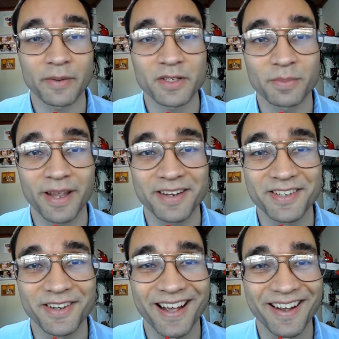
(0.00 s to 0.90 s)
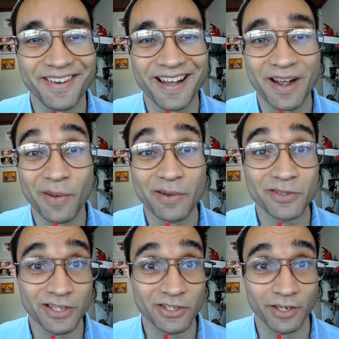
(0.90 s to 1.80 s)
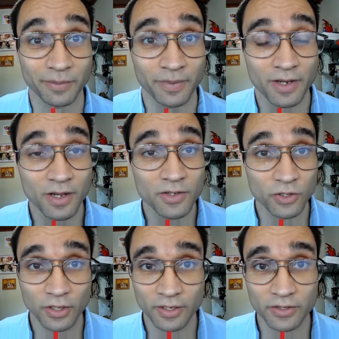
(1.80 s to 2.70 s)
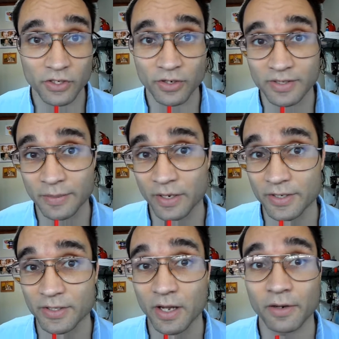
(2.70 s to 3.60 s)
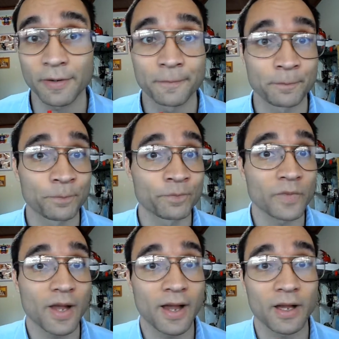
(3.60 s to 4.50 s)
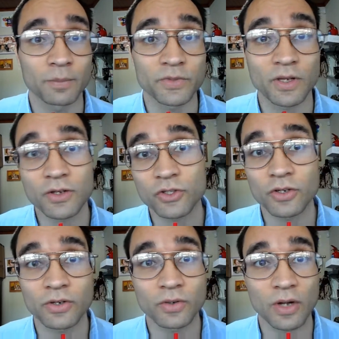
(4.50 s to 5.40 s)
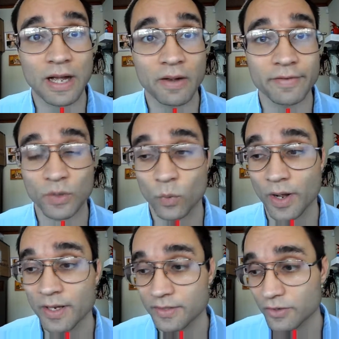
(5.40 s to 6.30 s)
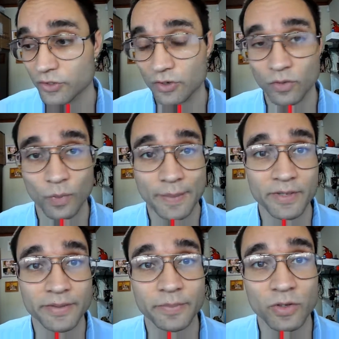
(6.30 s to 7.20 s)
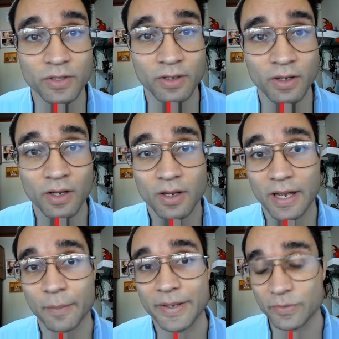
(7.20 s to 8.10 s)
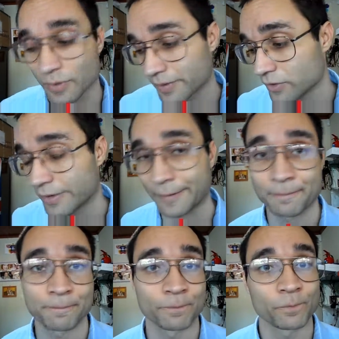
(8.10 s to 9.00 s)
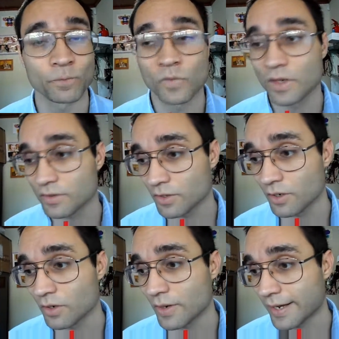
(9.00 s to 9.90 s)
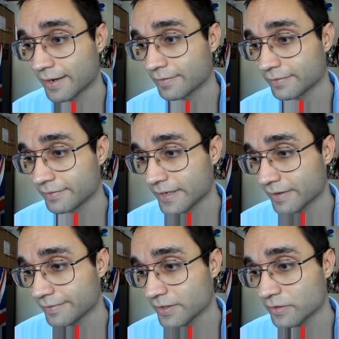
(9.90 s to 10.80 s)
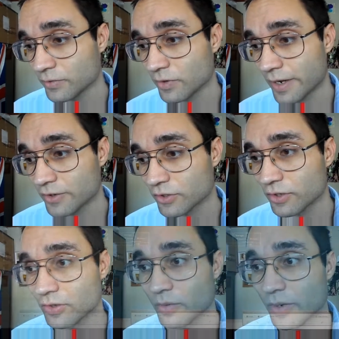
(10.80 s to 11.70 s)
explain to you how how I was teaching him, so you can continue in the same kind of style. Um, so I'll show you how everything works. I'll show you all the websites I'm using and basically what I've been doing. So um, yeah, first of all, I'll show you what